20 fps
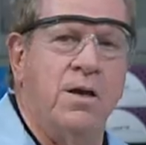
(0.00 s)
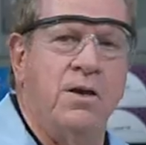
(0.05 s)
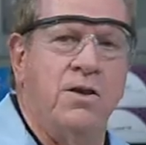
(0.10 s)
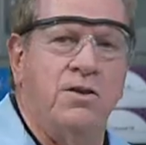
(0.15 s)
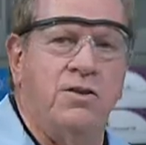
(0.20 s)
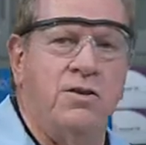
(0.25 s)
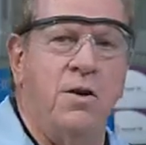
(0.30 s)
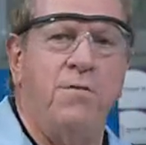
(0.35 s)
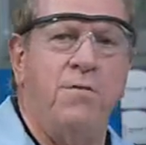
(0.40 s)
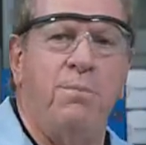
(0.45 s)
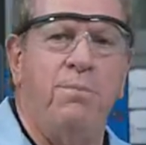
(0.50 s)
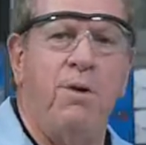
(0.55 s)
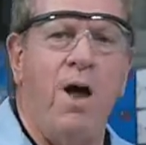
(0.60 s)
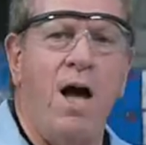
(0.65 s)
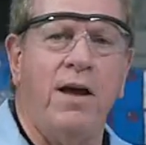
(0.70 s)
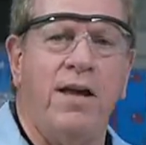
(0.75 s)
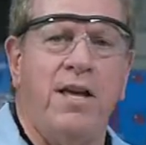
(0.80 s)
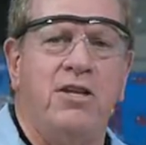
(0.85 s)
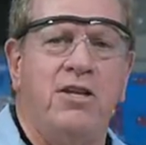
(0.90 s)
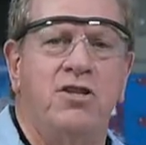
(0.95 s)
So if the
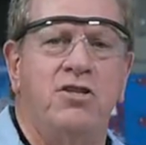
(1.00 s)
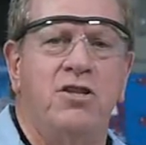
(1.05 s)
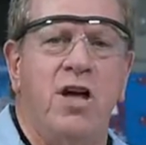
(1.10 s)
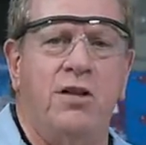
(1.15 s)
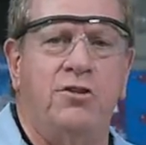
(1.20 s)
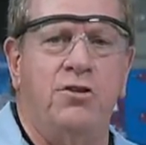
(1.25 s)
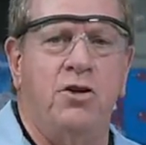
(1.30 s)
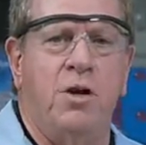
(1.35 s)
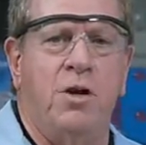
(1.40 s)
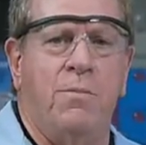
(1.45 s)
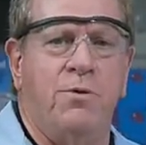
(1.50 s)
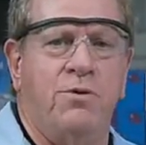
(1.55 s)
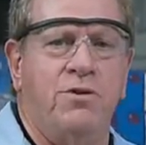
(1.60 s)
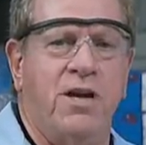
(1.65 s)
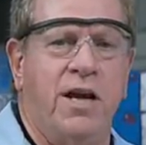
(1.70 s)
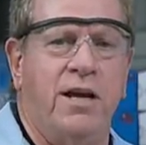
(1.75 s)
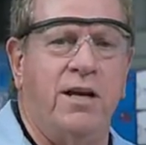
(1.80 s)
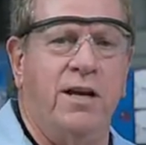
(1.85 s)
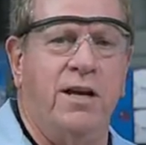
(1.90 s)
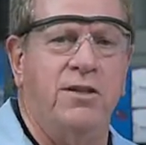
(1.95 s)
blockage is not due to
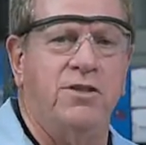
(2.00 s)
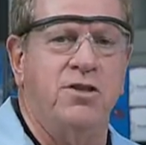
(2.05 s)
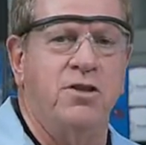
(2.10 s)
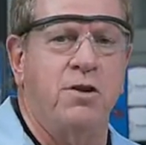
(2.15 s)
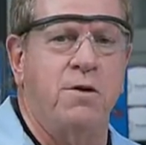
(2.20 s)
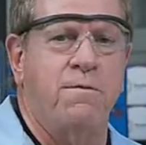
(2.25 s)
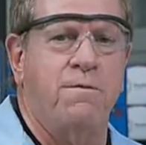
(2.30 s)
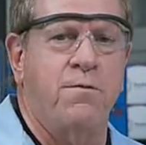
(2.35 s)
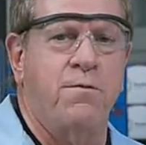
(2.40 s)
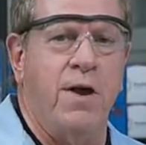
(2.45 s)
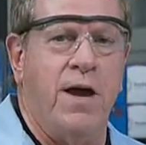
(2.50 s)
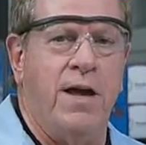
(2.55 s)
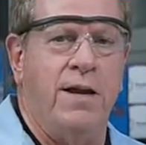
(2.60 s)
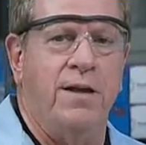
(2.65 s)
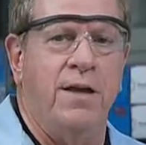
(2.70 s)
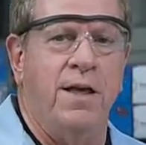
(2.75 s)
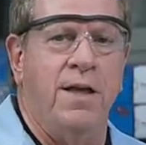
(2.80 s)
particulates in your frit,